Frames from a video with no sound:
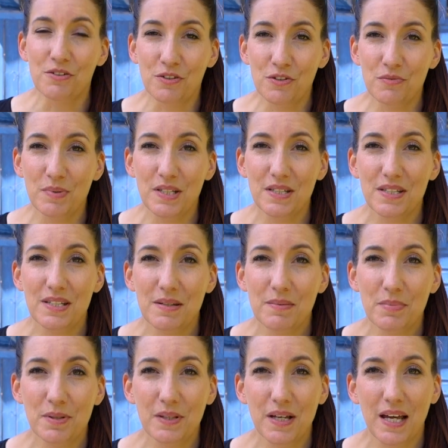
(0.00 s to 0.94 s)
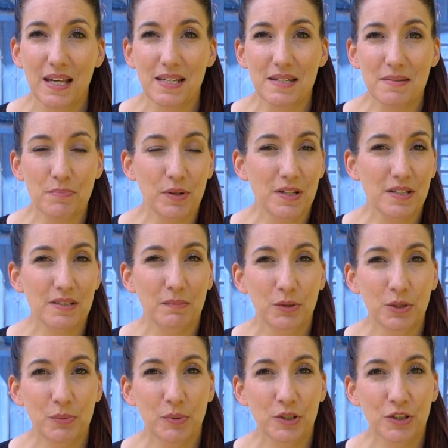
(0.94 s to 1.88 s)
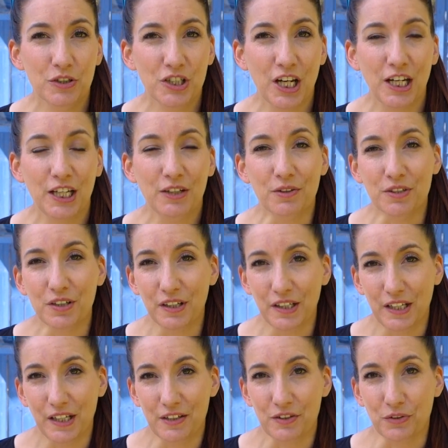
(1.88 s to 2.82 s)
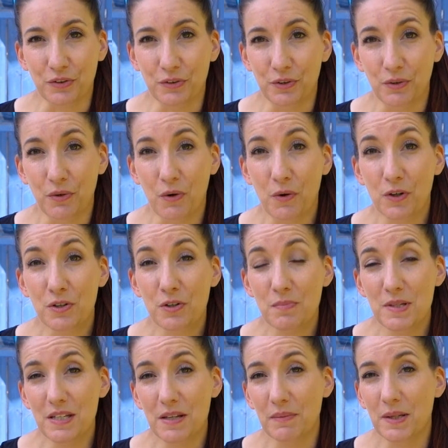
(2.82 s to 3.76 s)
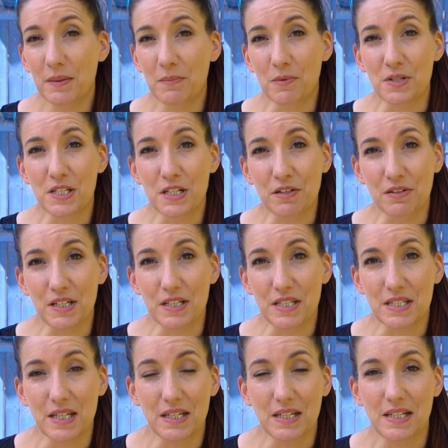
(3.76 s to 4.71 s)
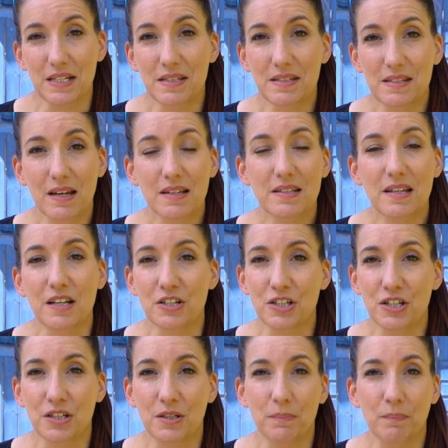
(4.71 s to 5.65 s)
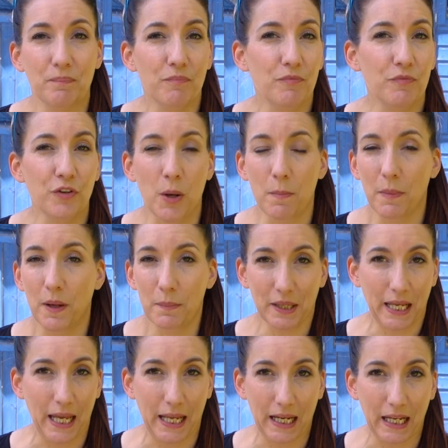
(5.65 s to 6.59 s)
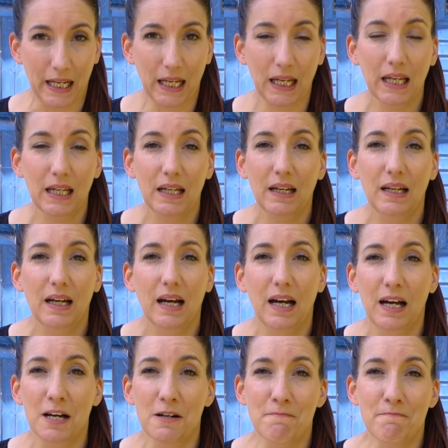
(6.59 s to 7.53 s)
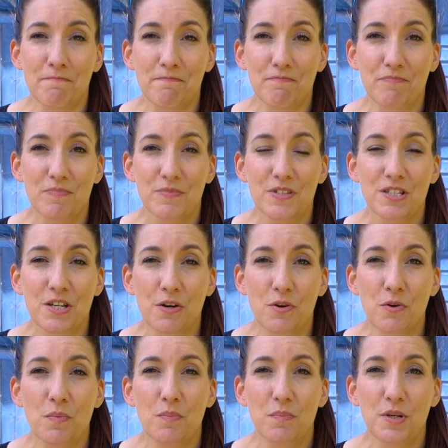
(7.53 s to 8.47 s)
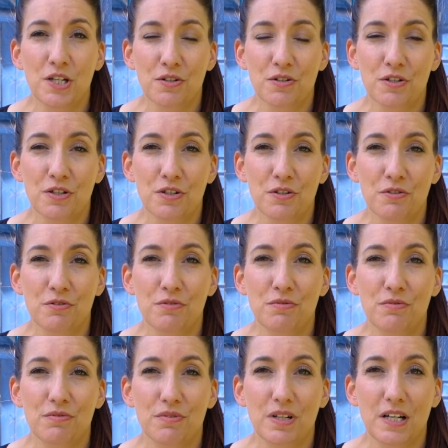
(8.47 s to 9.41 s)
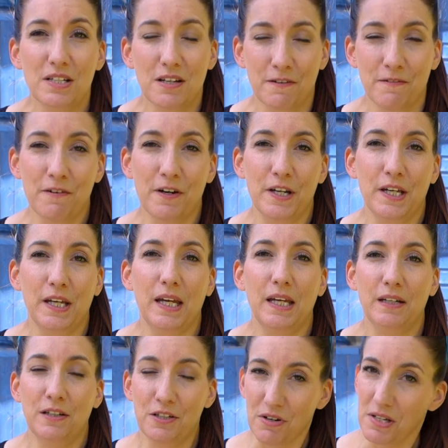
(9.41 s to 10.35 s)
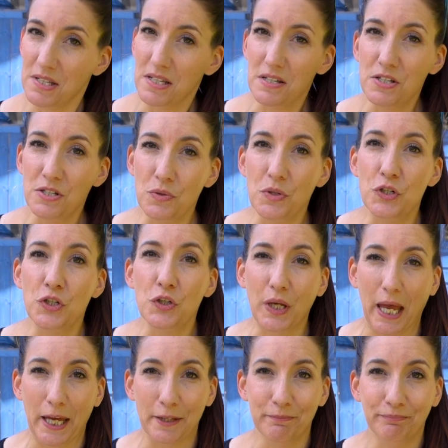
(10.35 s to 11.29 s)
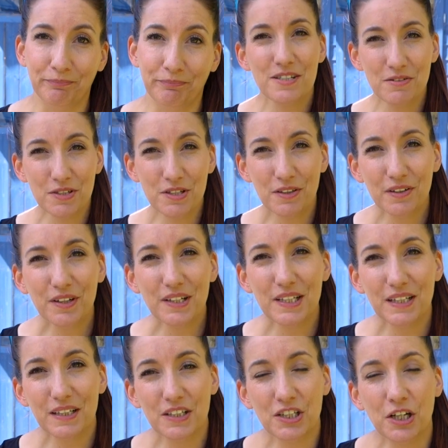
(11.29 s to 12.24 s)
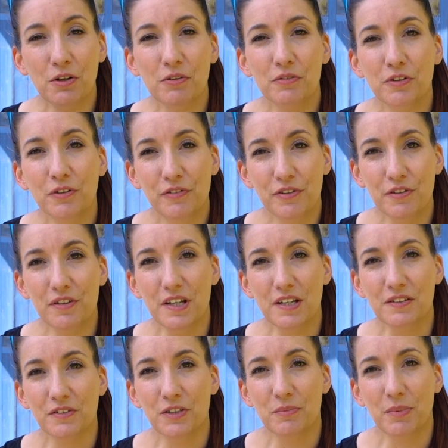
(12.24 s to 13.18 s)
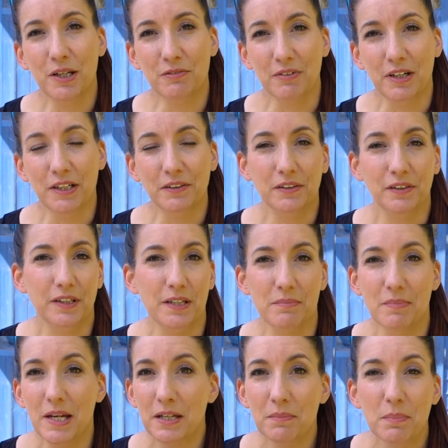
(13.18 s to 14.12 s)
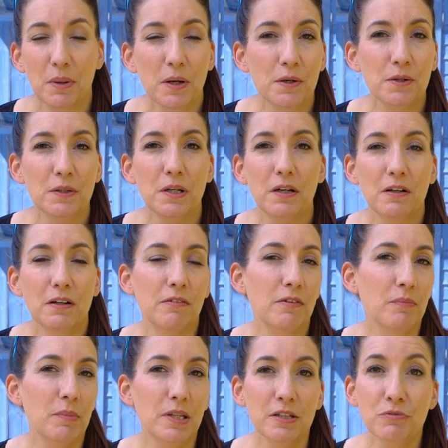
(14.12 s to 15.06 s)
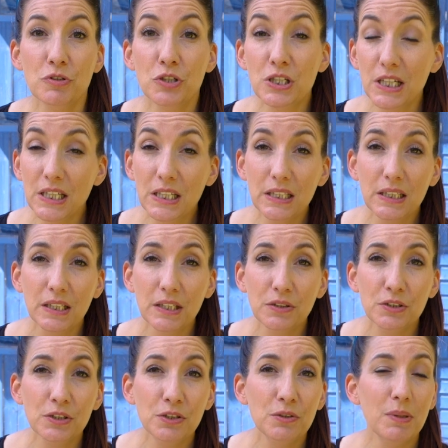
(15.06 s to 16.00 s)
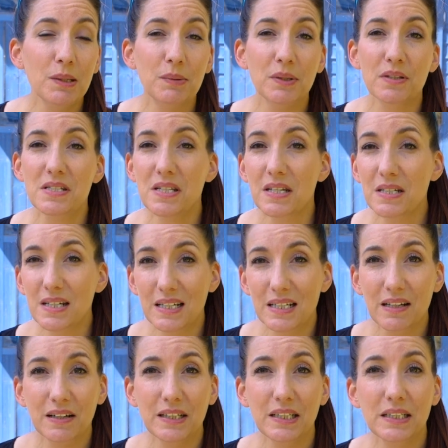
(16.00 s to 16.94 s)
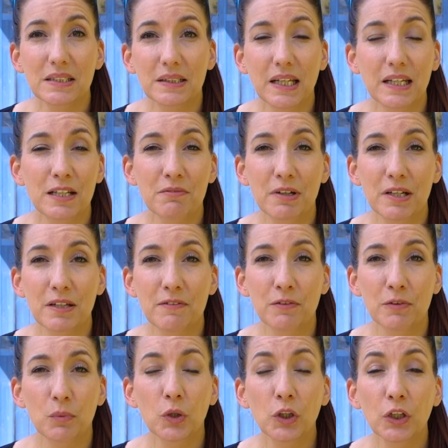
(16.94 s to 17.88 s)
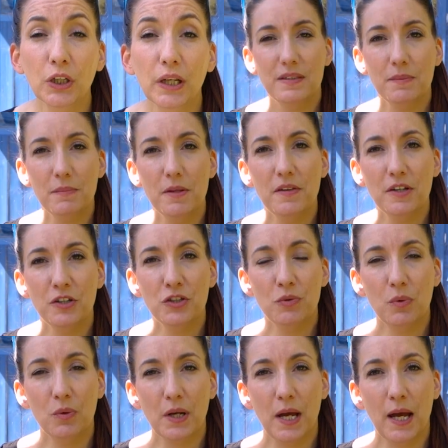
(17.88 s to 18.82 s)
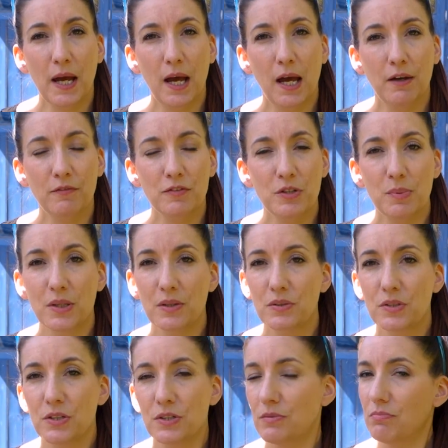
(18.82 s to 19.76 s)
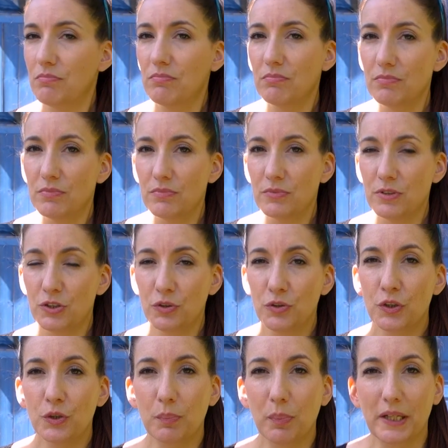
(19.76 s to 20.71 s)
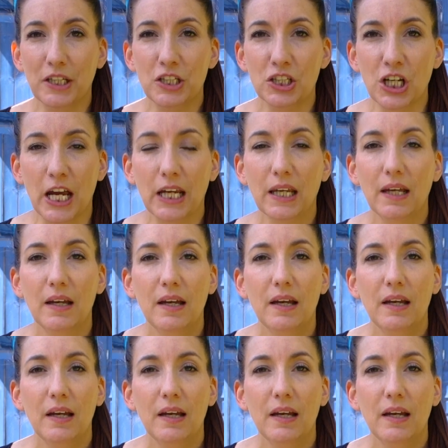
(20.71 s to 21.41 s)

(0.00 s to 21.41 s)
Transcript: It could be as simple as putting some lube on your chain or tightening a screw, or it could be something more serious that needs attention from a mechanic. So be sure to identify it and address it as soon as you can. So it's a good idea to check over a few things on your bike regularly. Make it part of a monthly routine that you do, maybe on Sunday night, getting ready for work. Some of the things you want to have to be able to do your bike check.